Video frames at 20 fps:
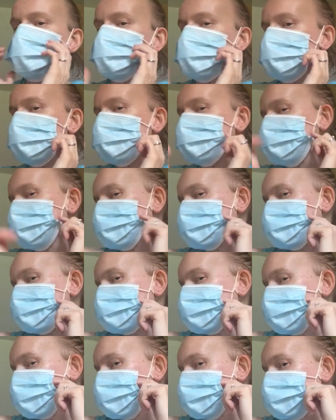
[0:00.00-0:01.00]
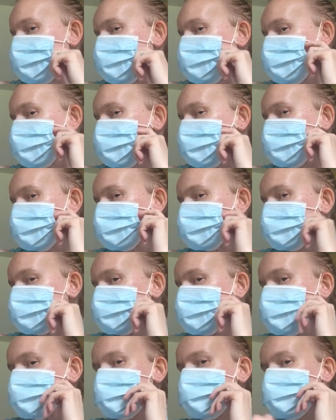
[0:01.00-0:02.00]
And the air kind of
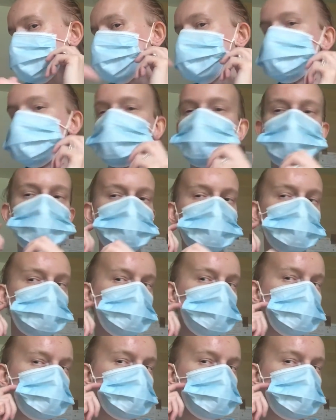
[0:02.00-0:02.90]
slots through there.